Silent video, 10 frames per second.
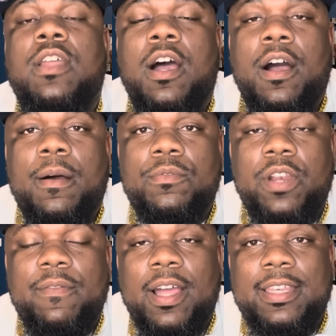
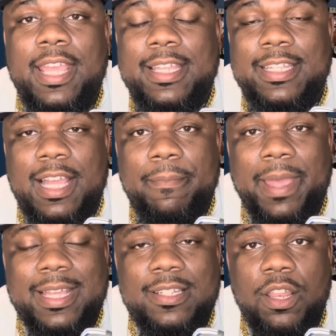Trayvon Diggs to come
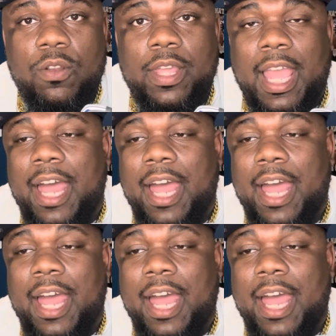back slowly.